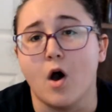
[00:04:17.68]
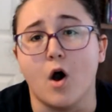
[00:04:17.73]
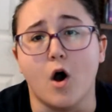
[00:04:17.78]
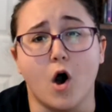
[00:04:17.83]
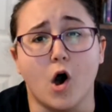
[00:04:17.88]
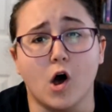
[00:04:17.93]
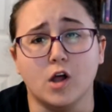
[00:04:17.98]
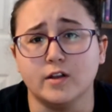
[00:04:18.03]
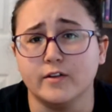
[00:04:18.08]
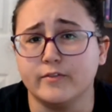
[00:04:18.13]

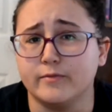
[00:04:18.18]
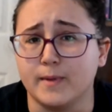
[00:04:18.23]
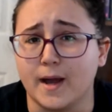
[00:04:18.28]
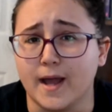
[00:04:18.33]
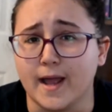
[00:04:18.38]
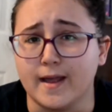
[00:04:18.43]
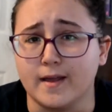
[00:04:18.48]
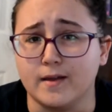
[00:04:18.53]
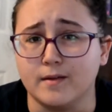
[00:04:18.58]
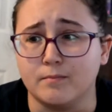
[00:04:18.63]
all of
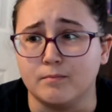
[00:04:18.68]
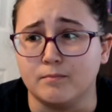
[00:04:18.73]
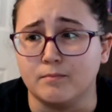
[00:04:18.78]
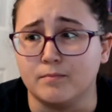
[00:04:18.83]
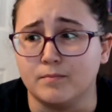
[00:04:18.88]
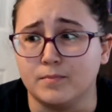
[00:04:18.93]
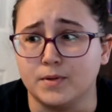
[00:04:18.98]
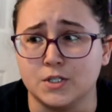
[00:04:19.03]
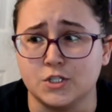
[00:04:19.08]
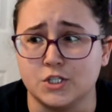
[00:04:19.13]
my
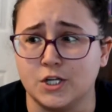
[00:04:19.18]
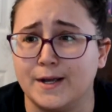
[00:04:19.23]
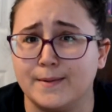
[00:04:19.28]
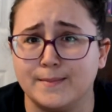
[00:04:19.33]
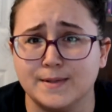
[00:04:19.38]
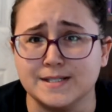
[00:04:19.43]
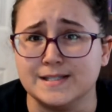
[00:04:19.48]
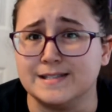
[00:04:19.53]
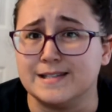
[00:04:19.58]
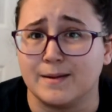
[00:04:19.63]

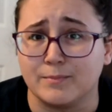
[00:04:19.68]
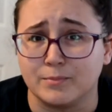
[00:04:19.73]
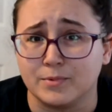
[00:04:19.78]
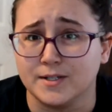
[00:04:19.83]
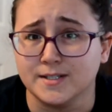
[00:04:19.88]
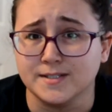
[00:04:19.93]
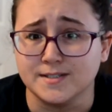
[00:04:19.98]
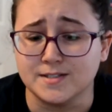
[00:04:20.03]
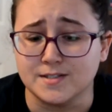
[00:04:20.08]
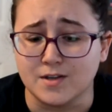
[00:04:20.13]
pajama
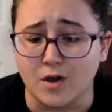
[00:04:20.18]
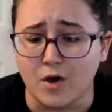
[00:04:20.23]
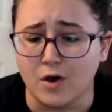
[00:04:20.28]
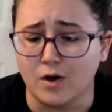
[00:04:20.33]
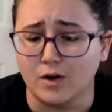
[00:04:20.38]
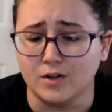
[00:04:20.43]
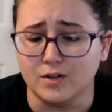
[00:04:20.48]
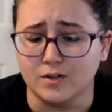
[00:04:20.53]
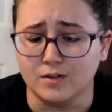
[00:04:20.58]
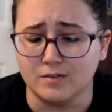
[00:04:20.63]
separates
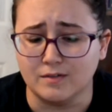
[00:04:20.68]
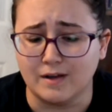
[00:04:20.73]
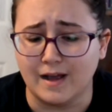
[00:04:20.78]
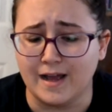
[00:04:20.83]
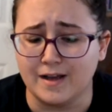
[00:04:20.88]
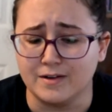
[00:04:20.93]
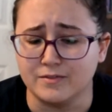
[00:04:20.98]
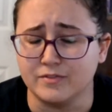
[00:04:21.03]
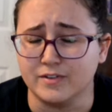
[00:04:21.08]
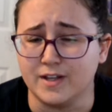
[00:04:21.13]
all
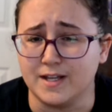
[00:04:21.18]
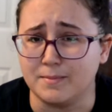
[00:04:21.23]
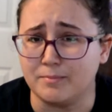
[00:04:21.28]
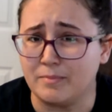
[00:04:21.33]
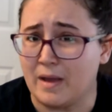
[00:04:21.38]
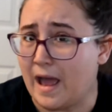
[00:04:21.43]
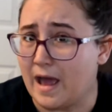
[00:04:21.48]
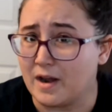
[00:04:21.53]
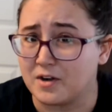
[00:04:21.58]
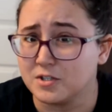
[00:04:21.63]
have like
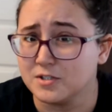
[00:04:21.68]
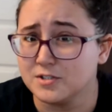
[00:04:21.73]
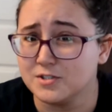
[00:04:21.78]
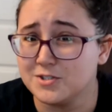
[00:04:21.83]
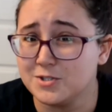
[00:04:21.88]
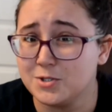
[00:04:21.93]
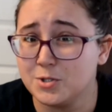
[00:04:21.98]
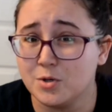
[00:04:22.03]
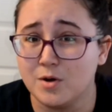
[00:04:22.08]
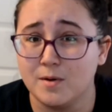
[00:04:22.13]
patterns
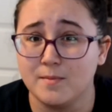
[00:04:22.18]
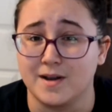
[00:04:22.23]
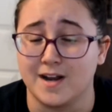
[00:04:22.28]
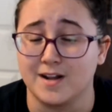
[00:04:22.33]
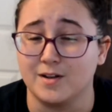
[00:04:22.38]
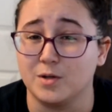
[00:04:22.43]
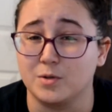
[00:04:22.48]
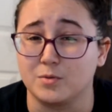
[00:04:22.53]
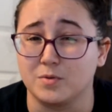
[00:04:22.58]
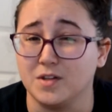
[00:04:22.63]
to them and
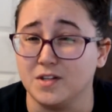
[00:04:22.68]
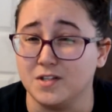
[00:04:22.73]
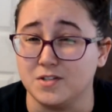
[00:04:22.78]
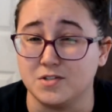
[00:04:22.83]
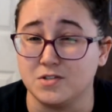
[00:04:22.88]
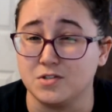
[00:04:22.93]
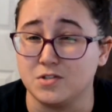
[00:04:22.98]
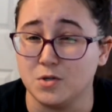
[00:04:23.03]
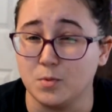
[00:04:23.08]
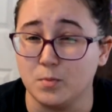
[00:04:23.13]
I look really
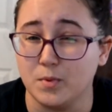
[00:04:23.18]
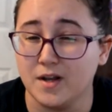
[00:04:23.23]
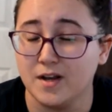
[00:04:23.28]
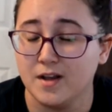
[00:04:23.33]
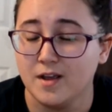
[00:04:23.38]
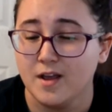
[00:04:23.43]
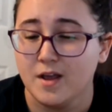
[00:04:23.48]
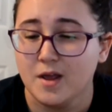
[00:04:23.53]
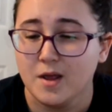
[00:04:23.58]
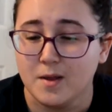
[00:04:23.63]
stupid
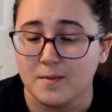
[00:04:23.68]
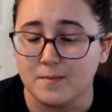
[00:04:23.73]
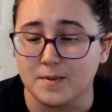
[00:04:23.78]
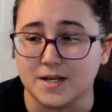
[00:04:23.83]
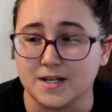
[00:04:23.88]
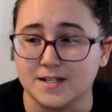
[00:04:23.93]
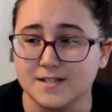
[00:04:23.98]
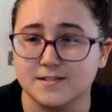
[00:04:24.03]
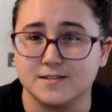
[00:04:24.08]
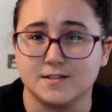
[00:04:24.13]

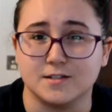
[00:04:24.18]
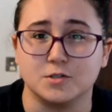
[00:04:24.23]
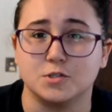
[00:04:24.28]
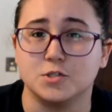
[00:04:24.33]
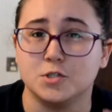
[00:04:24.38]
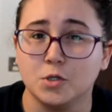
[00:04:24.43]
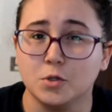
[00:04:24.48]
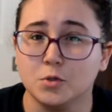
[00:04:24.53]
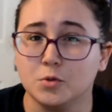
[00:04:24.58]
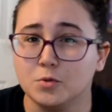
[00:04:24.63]
because they're
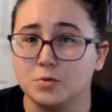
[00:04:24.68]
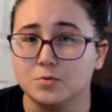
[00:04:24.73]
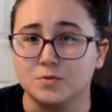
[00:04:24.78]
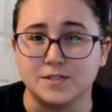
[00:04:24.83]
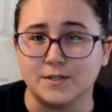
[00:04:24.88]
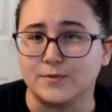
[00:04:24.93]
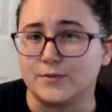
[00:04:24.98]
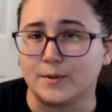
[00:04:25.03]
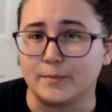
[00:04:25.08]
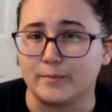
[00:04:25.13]
two
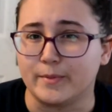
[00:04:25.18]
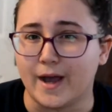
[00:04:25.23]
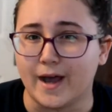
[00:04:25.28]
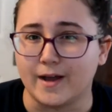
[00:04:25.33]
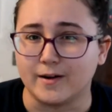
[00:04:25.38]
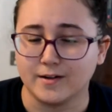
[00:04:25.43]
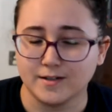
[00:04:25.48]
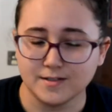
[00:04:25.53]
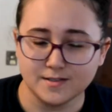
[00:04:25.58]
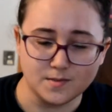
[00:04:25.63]
different
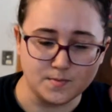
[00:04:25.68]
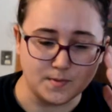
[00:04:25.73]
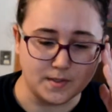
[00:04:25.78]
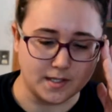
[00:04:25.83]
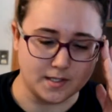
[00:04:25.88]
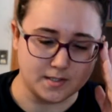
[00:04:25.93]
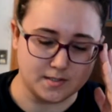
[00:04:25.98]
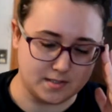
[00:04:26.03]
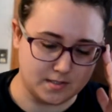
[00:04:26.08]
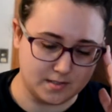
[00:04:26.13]
patterns
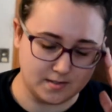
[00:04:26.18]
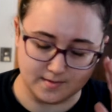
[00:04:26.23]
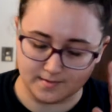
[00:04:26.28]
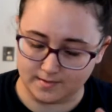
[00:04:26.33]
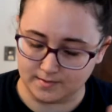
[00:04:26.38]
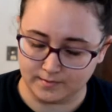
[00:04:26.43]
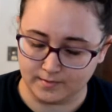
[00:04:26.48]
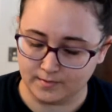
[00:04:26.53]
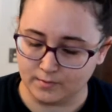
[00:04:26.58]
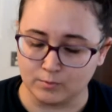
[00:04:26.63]
because
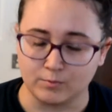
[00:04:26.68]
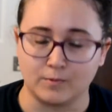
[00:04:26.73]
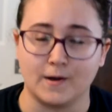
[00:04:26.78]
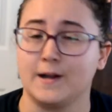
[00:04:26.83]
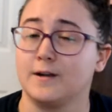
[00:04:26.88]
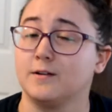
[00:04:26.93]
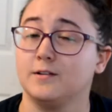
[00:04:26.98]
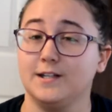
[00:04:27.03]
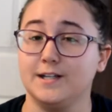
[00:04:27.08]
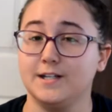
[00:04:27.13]

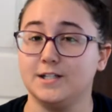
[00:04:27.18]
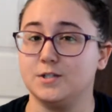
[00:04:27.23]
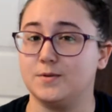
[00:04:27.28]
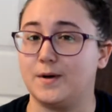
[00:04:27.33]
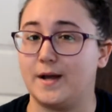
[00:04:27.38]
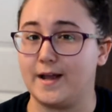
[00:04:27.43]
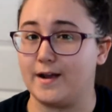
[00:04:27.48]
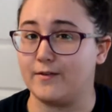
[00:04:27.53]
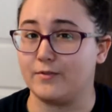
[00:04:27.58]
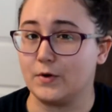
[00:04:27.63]
rarely do
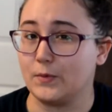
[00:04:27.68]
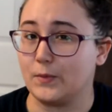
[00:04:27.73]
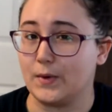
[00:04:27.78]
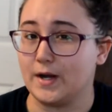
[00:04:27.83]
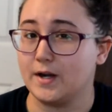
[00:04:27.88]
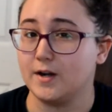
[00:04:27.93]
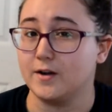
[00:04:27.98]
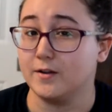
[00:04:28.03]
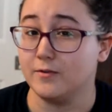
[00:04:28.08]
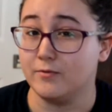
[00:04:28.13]
I ever
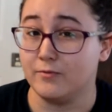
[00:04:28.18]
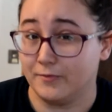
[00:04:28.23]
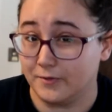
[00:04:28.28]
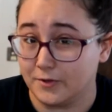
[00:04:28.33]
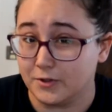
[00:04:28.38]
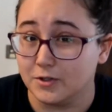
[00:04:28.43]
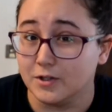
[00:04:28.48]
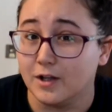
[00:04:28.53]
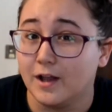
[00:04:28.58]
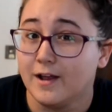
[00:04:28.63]
wear a
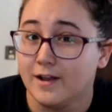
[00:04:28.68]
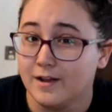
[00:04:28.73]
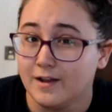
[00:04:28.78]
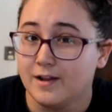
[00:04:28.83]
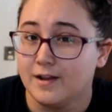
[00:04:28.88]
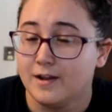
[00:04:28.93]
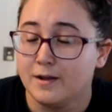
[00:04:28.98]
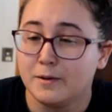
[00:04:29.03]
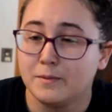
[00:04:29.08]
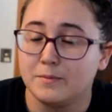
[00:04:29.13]
full
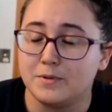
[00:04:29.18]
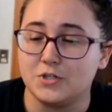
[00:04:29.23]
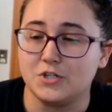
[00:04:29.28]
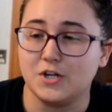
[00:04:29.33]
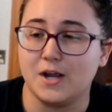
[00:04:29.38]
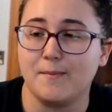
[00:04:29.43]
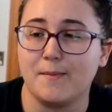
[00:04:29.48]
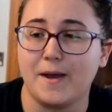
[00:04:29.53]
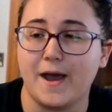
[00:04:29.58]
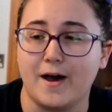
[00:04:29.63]

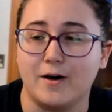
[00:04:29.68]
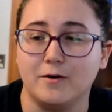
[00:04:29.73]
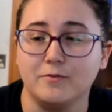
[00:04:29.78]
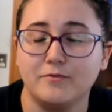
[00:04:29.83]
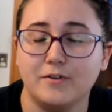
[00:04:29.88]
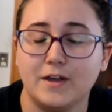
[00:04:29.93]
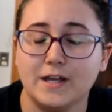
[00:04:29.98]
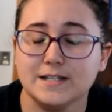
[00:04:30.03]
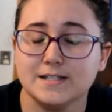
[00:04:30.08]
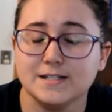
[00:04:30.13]
pajama
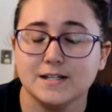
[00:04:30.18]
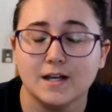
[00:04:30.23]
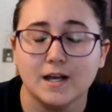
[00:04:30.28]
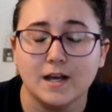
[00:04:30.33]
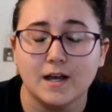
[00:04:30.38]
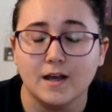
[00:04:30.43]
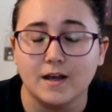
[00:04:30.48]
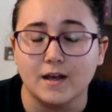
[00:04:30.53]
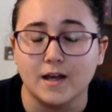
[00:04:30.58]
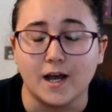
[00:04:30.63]
outfit
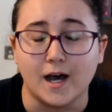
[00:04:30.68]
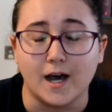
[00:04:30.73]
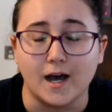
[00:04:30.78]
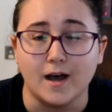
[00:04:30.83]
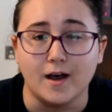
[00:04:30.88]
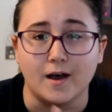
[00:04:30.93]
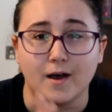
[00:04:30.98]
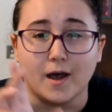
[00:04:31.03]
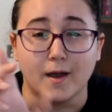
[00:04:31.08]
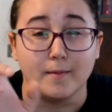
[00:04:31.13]

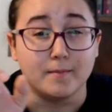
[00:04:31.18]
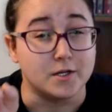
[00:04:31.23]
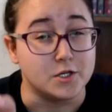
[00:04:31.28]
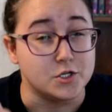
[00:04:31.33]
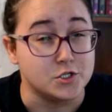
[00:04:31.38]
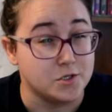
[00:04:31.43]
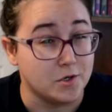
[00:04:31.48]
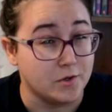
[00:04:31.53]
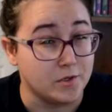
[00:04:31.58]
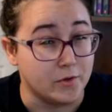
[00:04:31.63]
uh, I'm going to
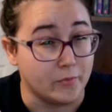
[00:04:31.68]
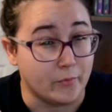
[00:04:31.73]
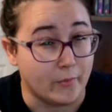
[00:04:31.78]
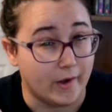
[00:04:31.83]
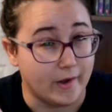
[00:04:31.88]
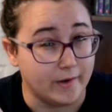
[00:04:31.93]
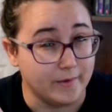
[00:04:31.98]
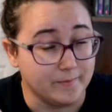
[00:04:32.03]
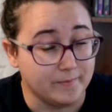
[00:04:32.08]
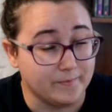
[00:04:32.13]
show you
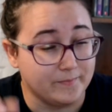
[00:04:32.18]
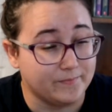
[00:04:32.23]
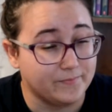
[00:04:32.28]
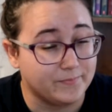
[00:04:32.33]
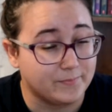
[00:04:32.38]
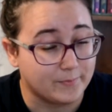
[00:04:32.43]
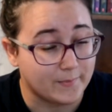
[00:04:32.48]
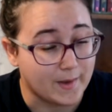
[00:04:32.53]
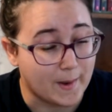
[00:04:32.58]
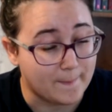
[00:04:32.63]
one,
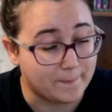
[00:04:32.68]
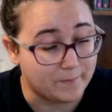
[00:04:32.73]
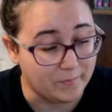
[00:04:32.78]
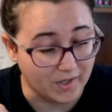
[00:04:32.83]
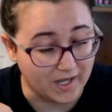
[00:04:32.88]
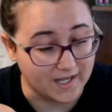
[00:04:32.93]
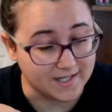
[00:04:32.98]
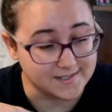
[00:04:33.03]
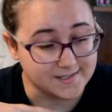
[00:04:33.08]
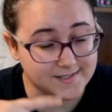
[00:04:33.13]

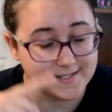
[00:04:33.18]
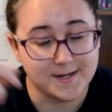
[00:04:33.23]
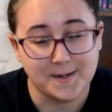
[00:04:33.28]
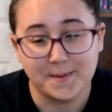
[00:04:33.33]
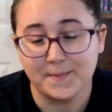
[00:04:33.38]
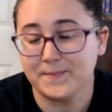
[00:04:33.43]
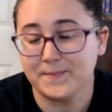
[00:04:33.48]
but